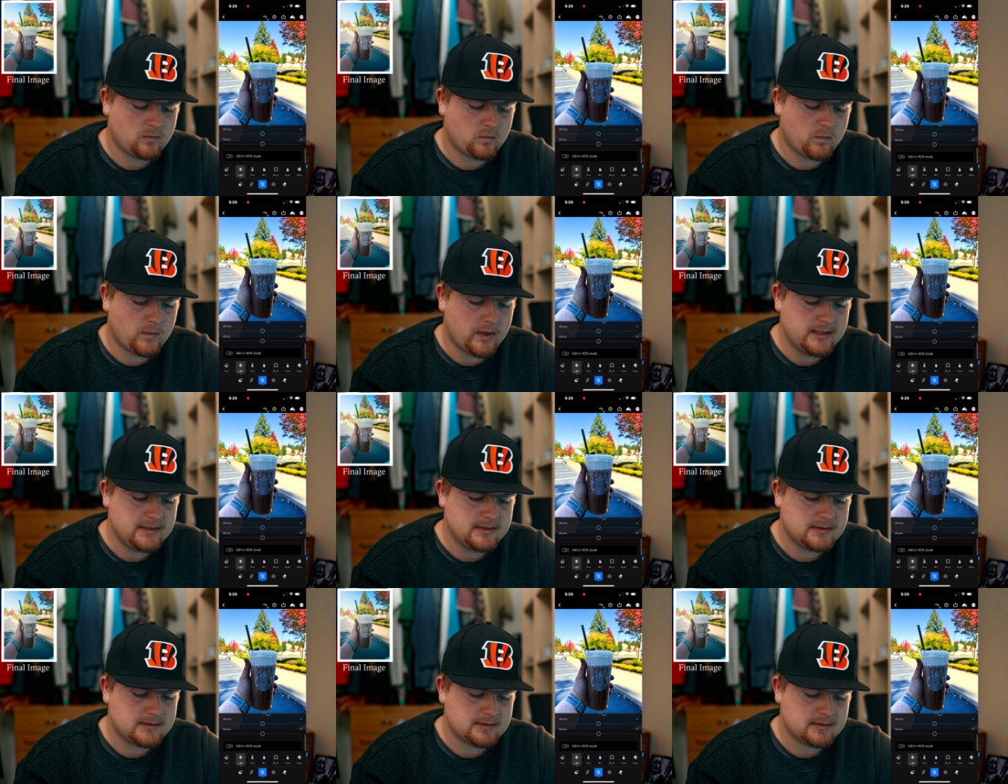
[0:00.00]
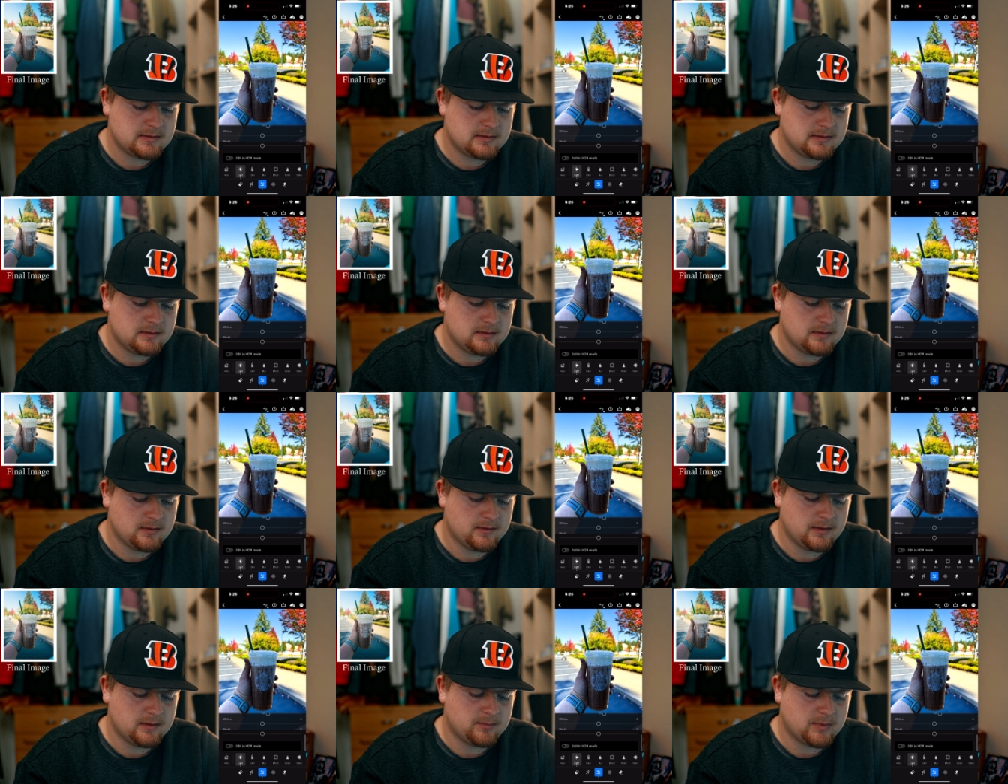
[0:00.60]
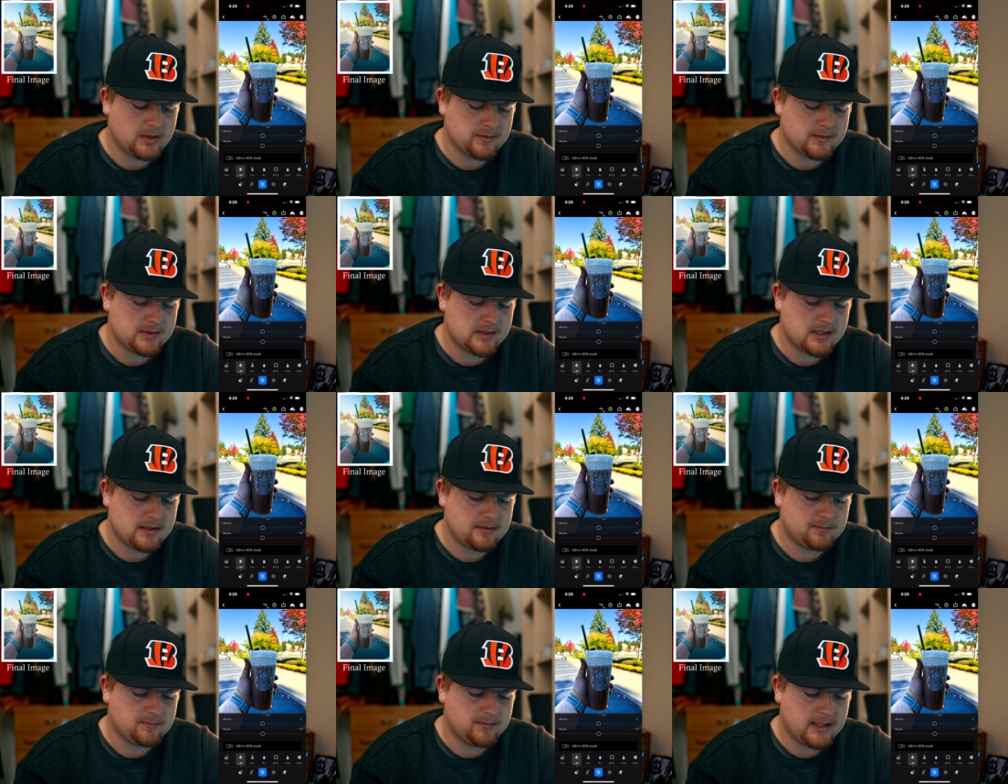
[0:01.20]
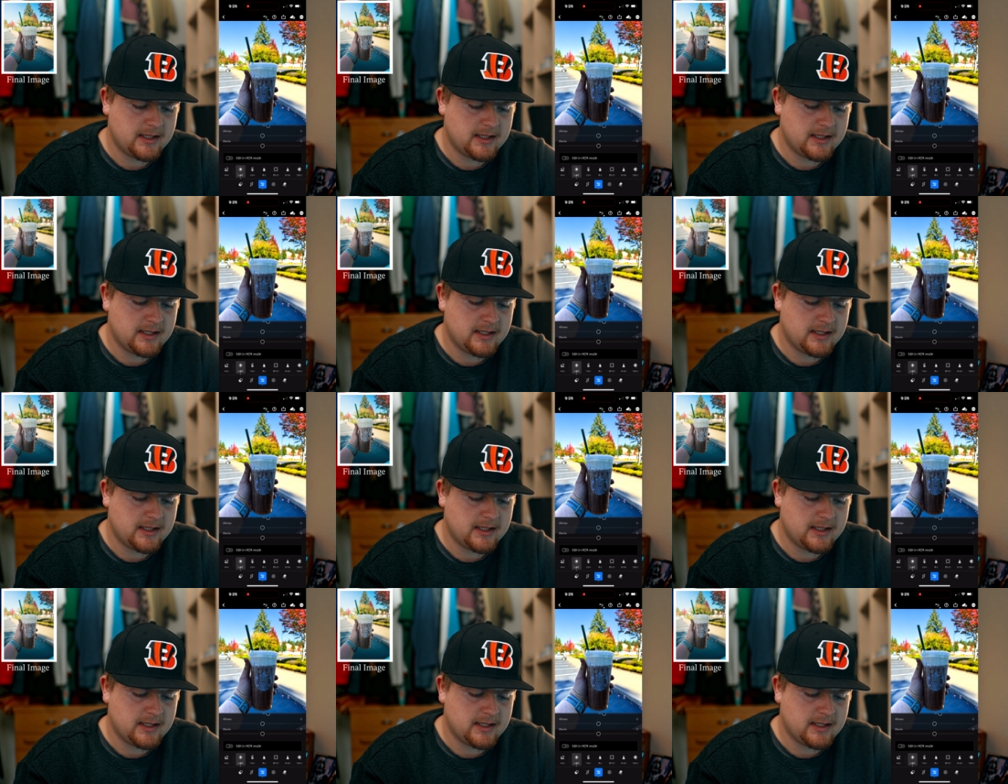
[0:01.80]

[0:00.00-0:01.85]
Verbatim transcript: Whites, don't need to play with that.